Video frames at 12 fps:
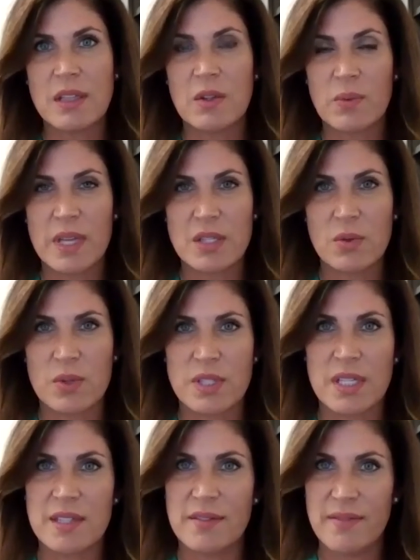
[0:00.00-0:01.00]
the
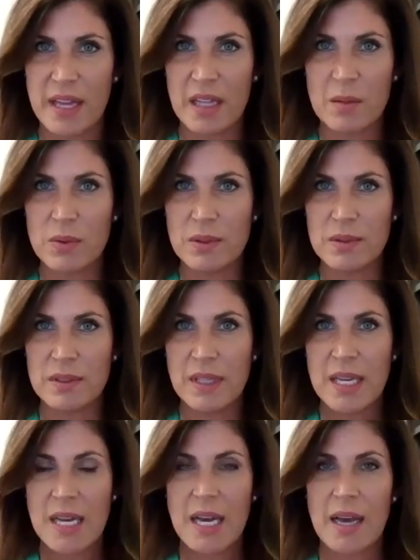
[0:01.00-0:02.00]
resources available.
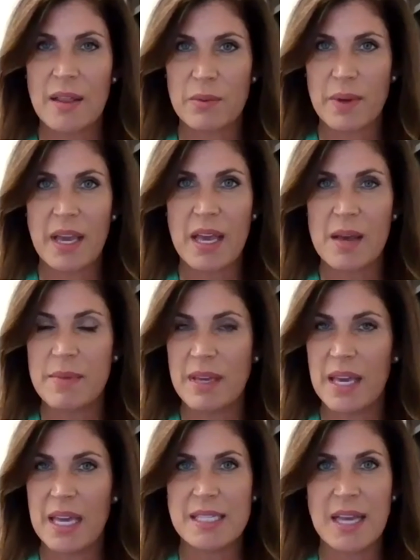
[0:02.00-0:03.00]
3M and
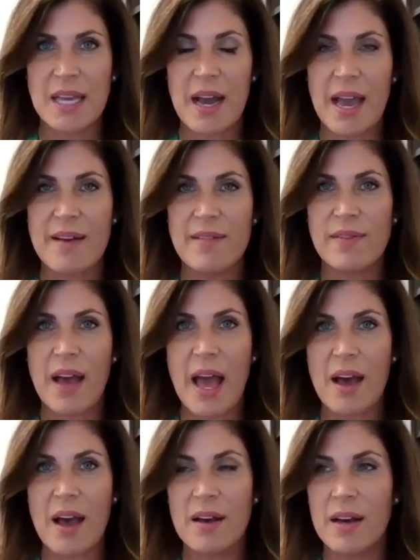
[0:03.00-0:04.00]
KCI have
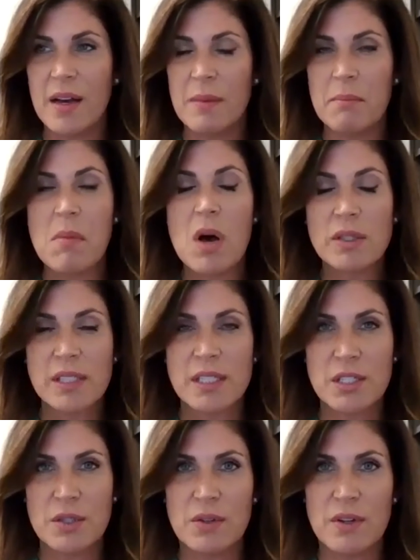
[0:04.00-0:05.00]
a
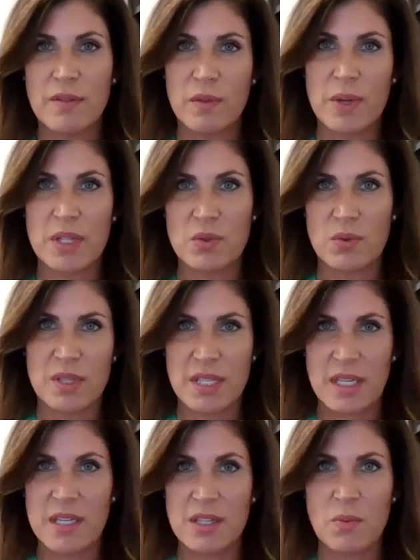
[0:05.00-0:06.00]
multitude of
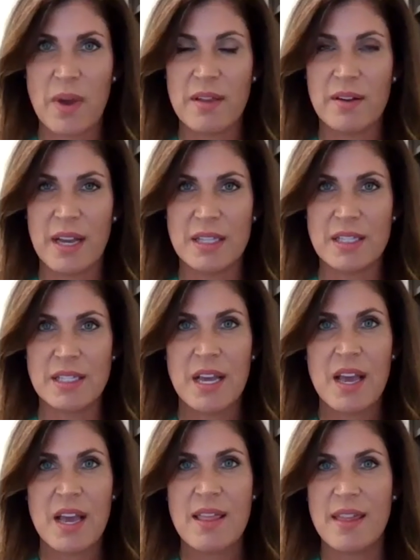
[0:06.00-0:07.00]
resources, whether it's
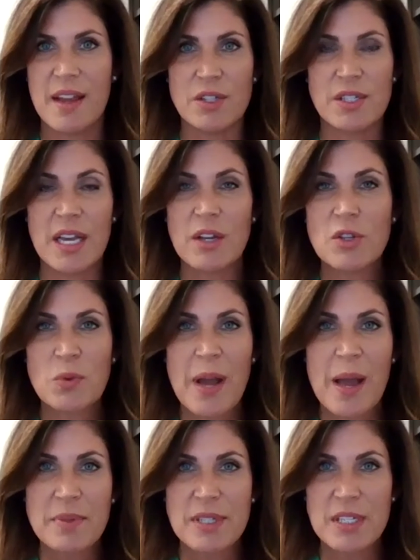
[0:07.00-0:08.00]
their sales
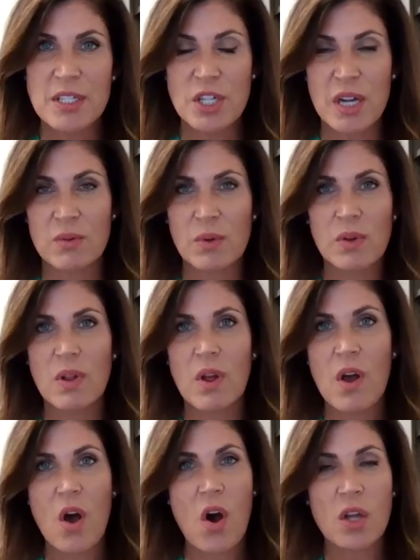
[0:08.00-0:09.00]
reps in general,
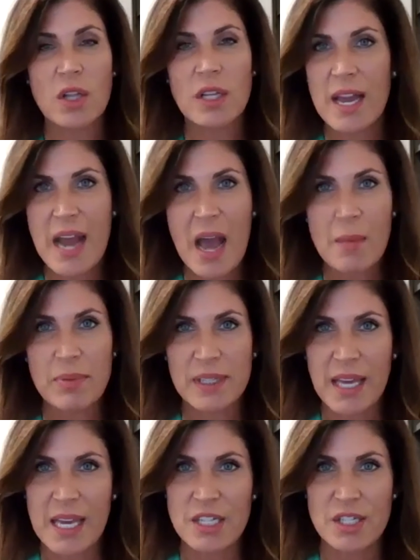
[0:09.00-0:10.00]
online
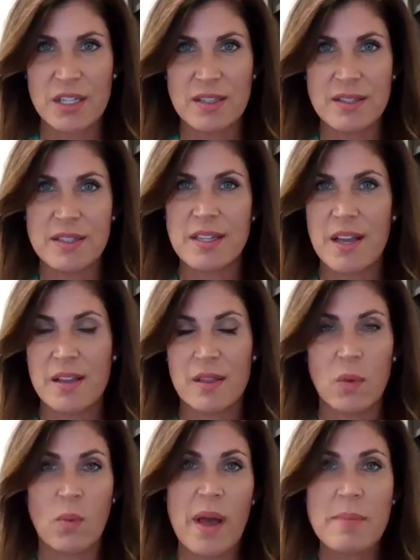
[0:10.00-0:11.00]
applications,
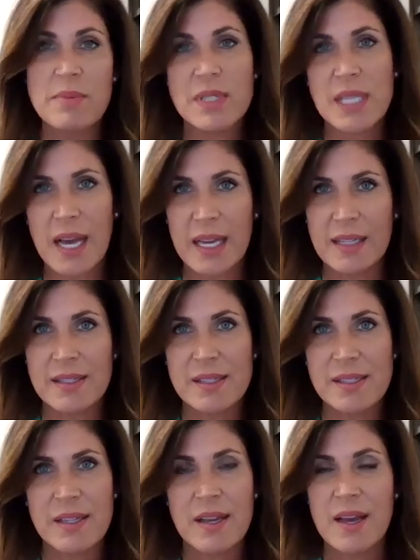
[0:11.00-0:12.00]
the
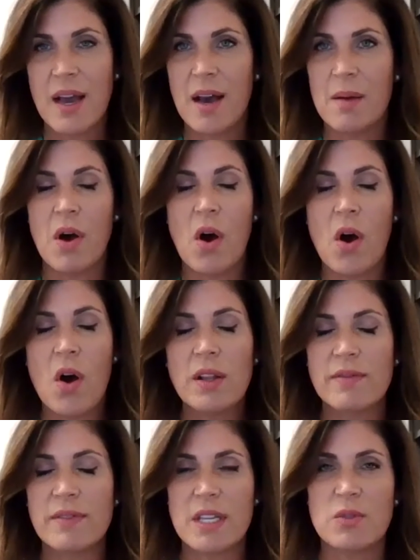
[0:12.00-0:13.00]
websites.
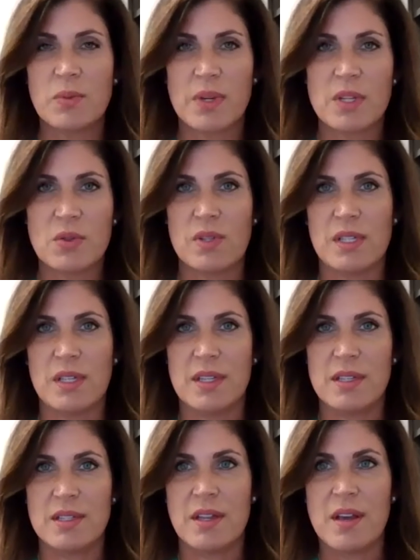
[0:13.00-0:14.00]
All of these
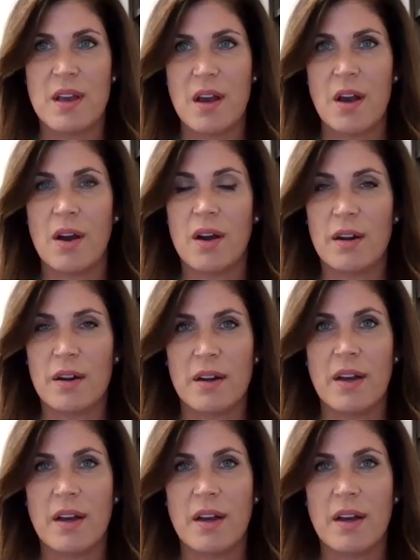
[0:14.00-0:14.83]
resources are